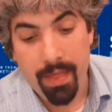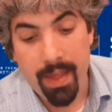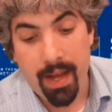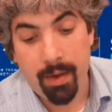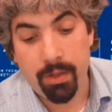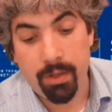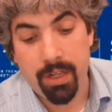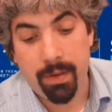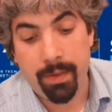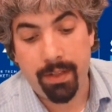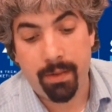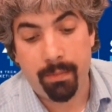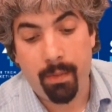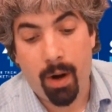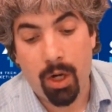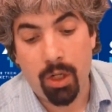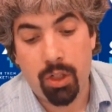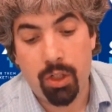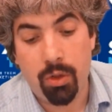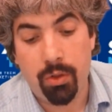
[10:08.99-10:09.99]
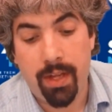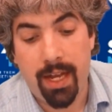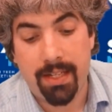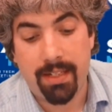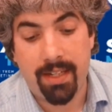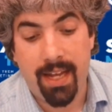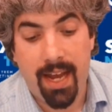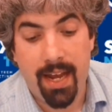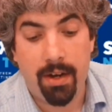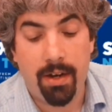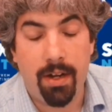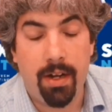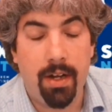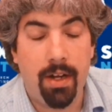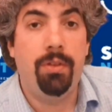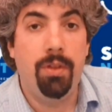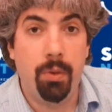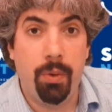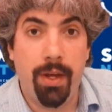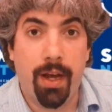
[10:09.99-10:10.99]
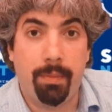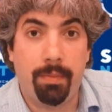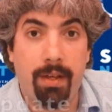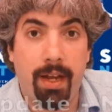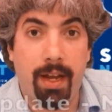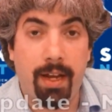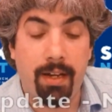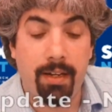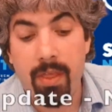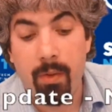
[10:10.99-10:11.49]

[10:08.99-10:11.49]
Then we jump to March 2008, Dooley update.